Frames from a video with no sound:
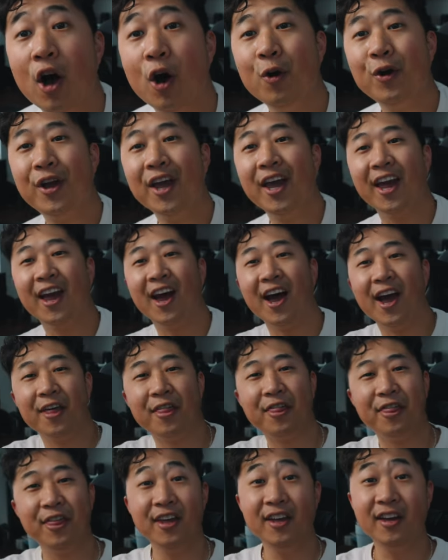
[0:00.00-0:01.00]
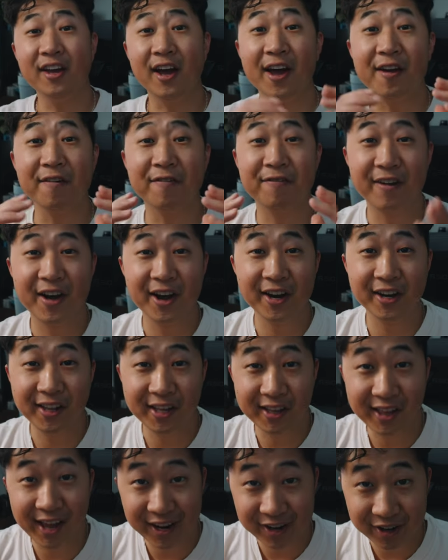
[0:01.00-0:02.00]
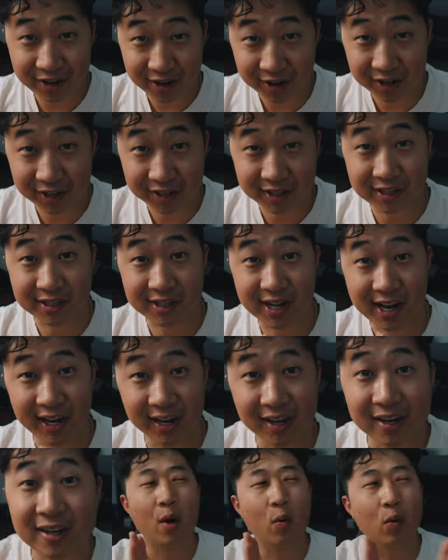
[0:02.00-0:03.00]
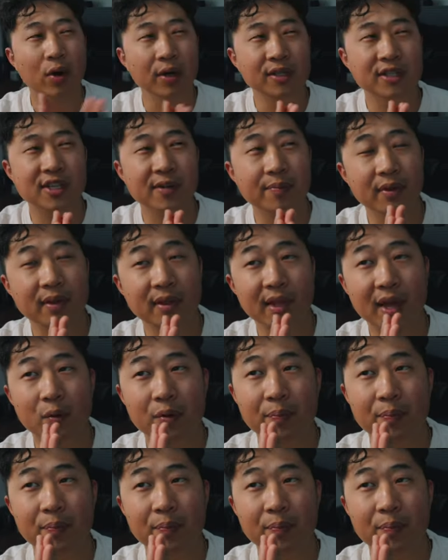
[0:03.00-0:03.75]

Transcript: Okay, I think I finally landed on a design. I wanted something that